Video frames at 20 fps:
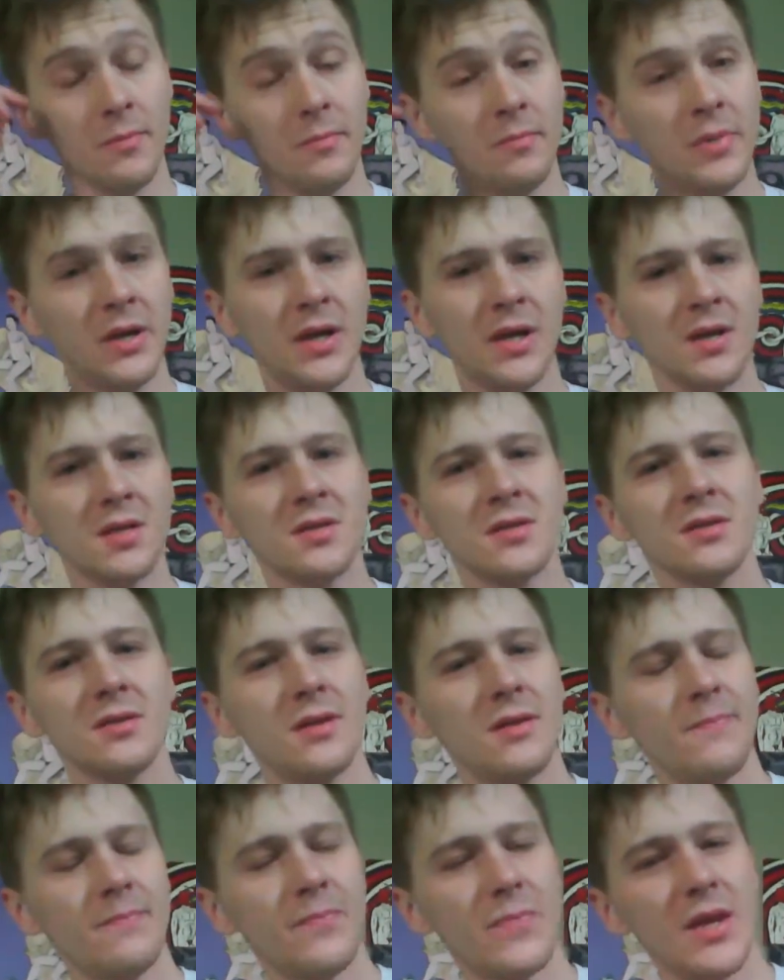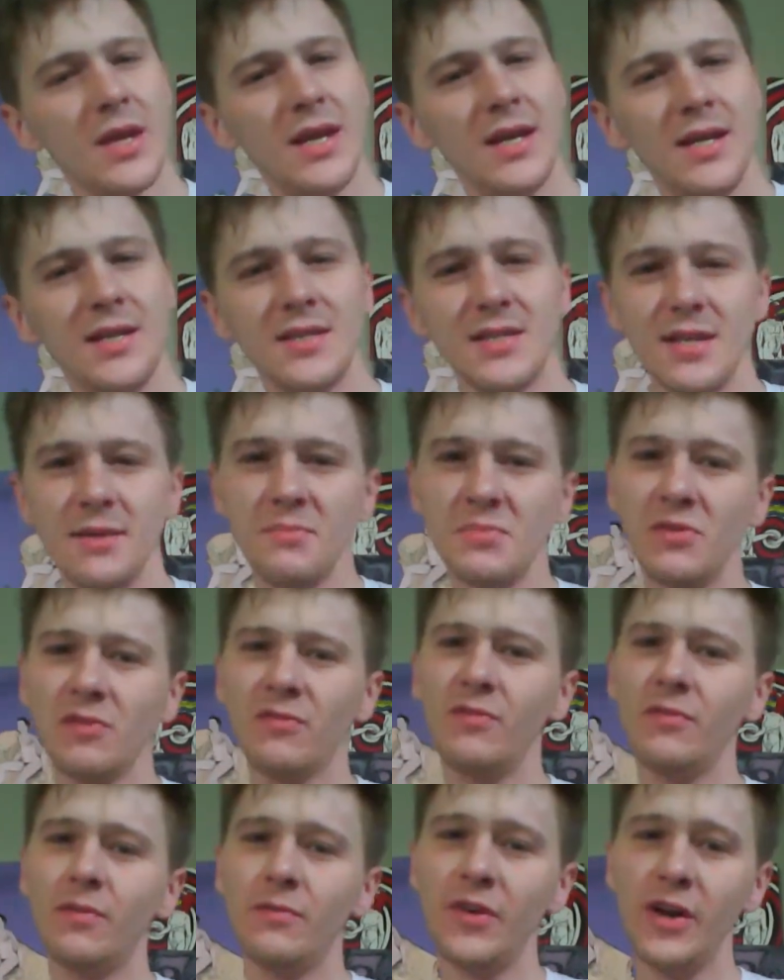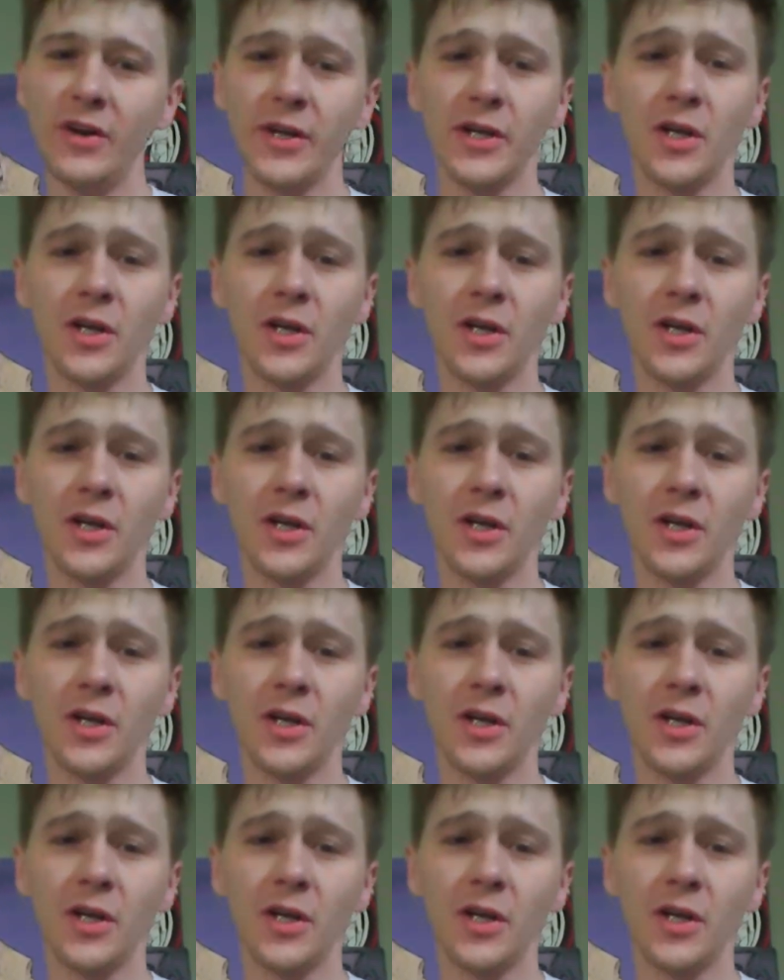because he seems very